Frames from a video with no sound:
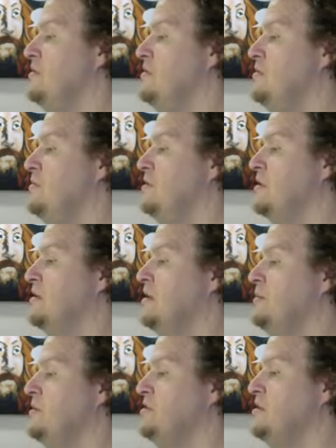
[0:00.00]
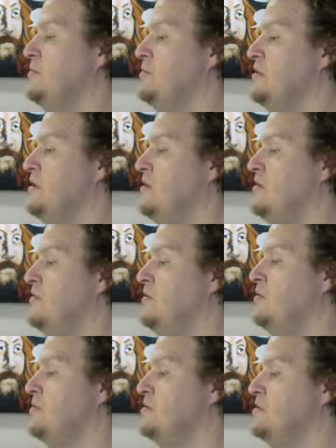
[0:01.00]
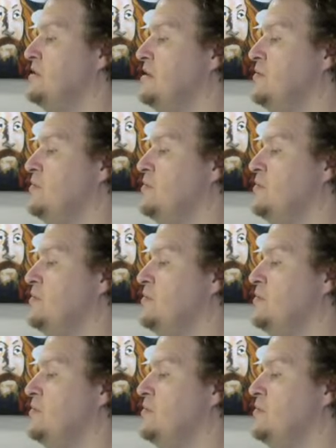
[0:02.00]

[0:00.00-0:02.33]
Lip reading: doing a comic jam with other folks is that